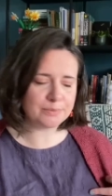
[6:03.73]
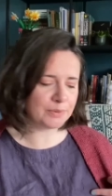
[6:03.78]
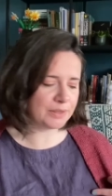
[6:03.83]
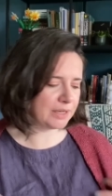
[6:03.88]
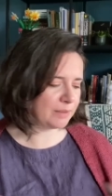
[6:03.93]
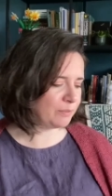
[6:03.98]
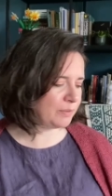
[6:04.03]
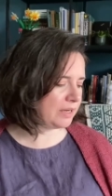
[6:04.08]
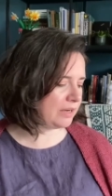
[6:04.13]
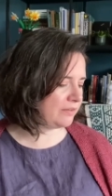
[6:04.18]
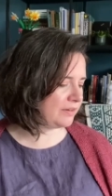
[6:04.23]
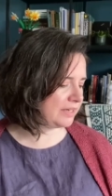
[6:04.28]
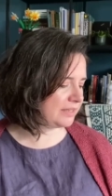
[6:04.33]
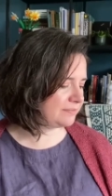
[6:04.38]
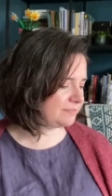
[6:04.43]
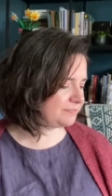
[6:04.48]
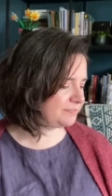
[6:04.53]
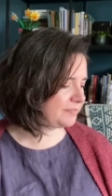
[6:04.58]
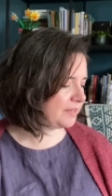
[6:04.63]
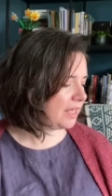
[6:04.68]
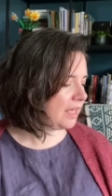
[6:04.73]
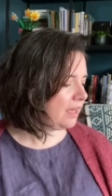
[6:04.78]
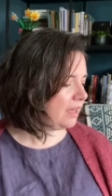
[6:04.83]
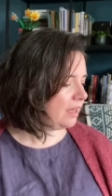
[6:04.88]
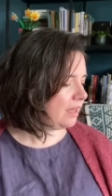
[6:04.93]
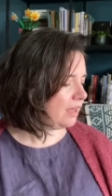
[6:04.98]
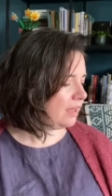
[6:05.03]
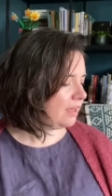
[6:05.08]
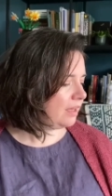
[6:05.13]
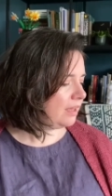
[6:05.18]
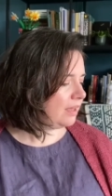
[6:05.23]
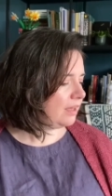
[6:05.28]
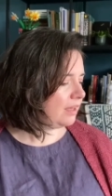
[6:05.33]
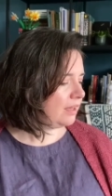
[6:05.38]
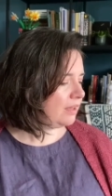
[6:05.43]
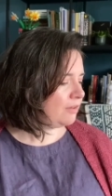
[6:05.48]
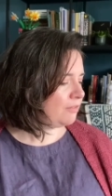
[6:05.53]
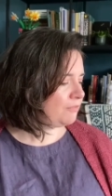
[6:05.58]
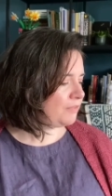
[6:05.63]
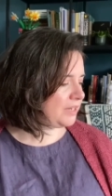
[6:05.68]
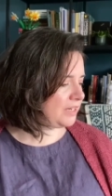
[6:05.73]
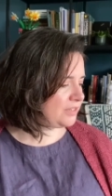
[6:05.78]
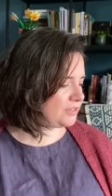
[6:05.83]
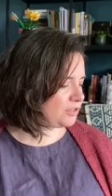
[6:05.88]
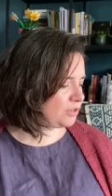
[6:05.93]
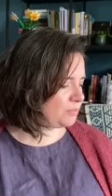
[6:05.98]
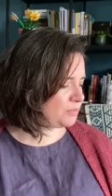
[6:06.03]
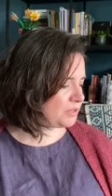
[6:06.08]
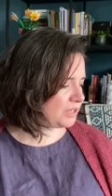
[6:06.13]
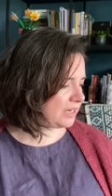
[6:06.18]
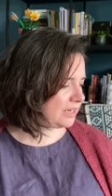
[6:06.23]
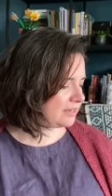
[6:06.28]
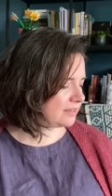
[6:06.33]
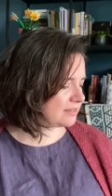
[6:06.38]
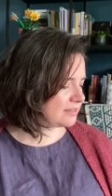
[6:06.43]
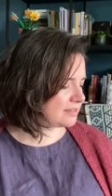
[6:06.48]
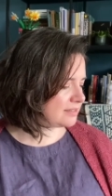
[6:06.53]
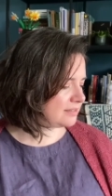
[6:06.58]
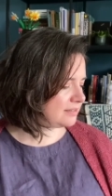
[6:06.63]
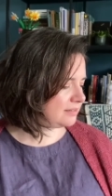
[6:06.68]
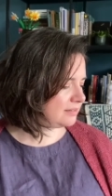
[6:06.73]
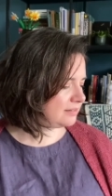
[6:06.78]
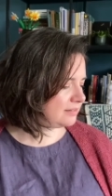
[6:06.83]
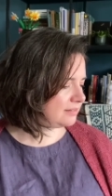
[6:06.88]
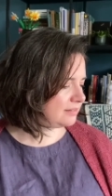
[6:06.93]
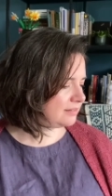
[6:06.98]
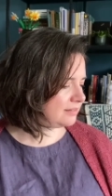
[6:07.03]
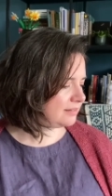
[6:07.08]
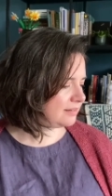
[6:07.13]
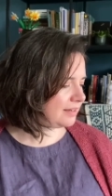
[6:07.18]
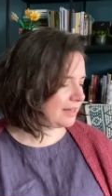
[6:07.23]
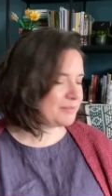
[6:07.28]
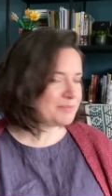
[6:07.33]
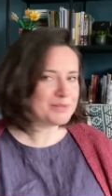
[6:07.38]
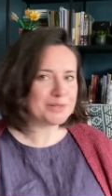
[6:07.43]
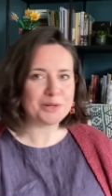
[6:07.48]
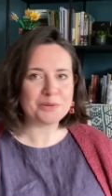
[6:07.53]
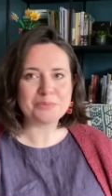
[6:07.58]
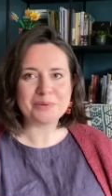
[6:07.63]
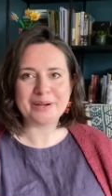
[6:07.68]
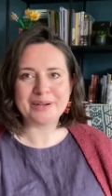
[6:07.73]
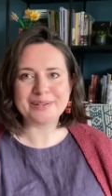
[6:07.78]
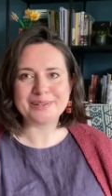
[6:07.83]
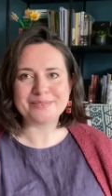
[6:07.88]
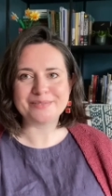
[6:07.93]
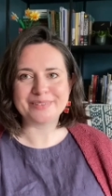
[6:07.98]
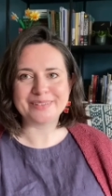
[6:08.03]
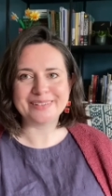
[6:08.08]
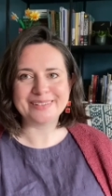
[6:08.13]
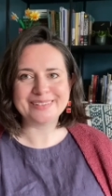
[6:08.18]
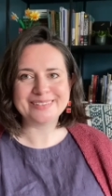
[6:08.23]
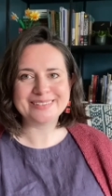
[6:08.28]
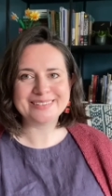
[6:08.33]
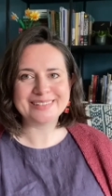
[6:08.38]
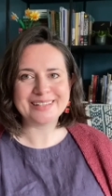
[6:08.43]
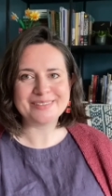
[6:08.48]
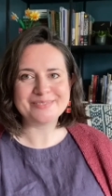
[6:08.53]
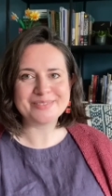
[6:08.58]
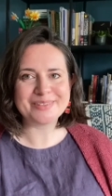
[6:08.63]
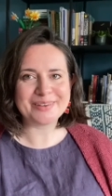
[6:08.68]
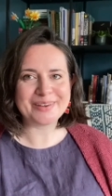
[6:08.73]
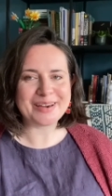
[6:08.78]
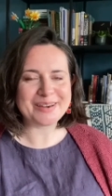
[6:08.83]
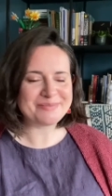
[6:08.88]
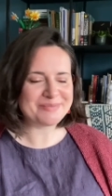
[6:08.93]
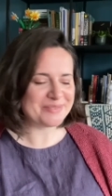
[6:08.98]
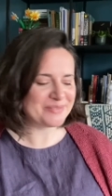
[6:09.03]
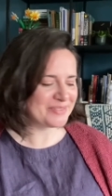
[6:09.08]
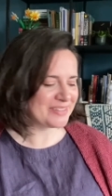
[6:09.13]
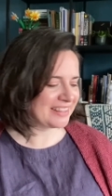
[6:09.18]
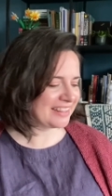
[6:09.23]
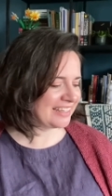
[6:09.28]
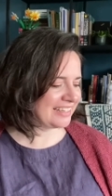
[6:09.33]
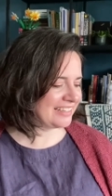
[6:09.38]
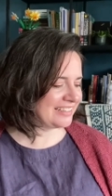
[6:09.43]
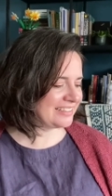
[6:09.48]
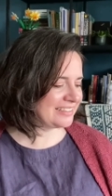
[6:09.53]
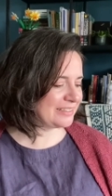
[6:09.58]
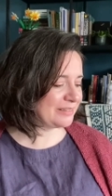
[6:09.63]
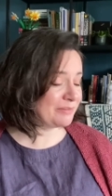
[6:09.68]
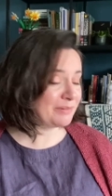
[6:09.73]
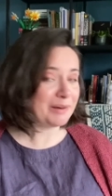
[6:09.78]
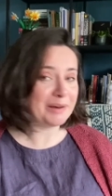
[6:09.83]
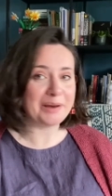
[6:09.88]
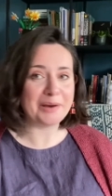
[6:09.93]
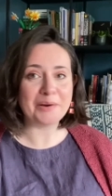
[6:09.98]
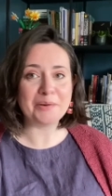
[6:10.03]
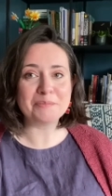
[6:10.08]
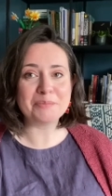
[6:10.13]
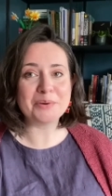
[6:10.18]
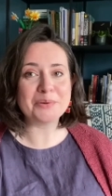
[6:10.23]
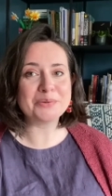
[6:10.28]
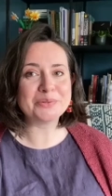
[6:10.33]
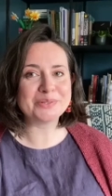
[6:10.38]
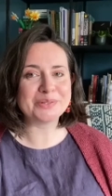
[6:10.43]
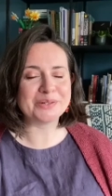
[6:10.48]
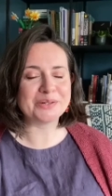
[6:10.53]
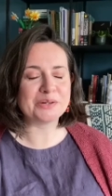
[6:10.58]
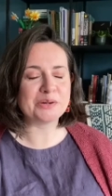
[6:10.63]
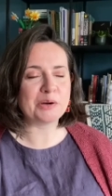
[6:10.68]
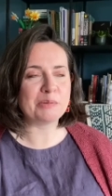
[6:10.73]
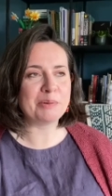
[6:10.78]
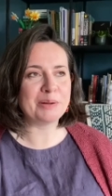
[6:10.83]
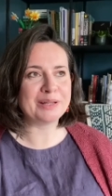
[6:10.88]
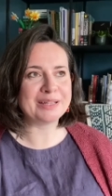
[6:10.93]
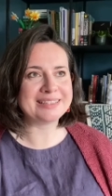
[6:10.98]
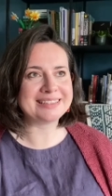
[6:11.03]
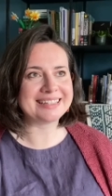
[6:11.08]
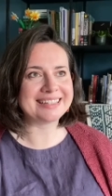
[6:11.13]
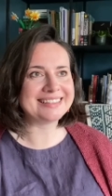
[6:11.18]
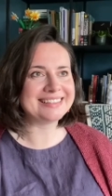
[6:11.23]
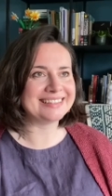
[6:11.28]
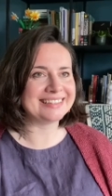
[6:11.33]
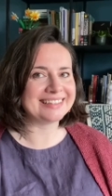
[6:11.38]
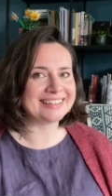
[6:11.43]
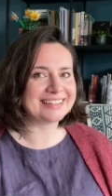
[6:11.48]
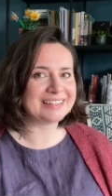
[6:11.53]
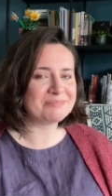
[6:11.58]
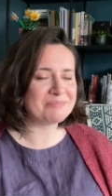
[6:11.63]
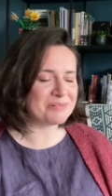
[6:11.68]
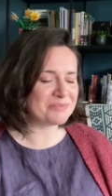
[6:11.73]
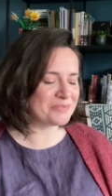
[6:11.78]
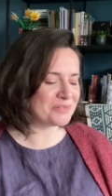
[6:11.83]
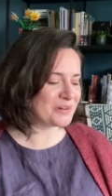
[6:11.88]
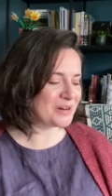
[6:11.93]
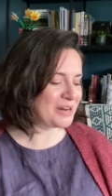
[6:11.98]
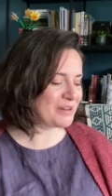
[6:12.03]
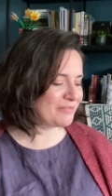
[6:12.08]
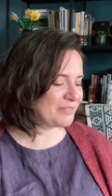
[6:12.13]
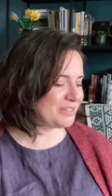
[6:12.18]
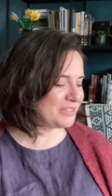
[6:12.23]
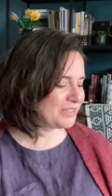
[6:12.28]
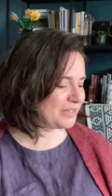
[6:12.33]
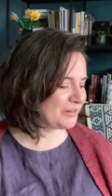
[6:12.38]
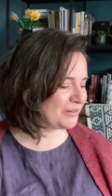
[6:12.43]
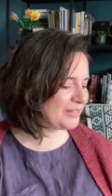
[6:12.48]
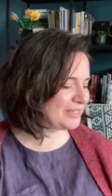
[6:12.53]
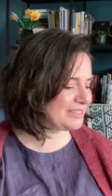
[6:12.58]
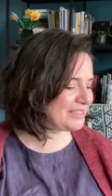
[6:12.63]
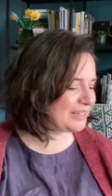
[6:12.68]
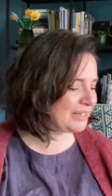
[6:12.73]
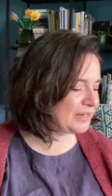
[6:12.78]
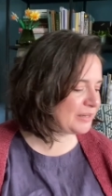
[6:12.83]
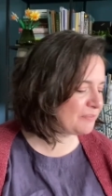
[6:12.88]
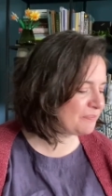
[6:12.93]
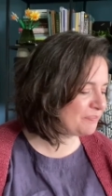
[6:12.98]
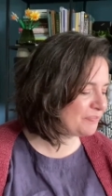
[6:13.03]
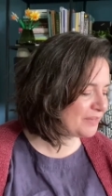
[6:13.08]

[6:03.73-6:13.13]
what I'm wearing. Finished objects. I'm so proud of this. I'm so happy with this, but also apologetic before I even show it to you.